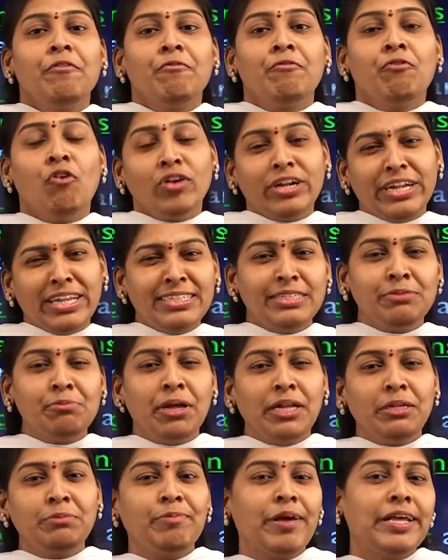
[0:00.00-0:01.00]
What is
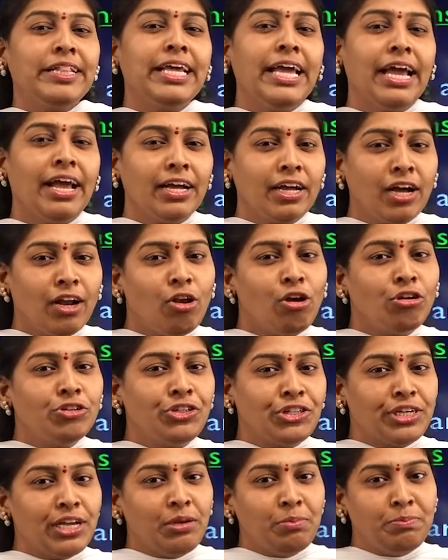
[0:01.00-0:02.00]
meant by the
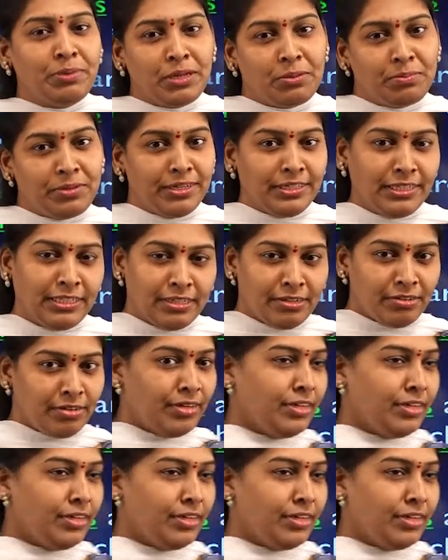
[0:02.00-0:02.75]
ecological pyramids?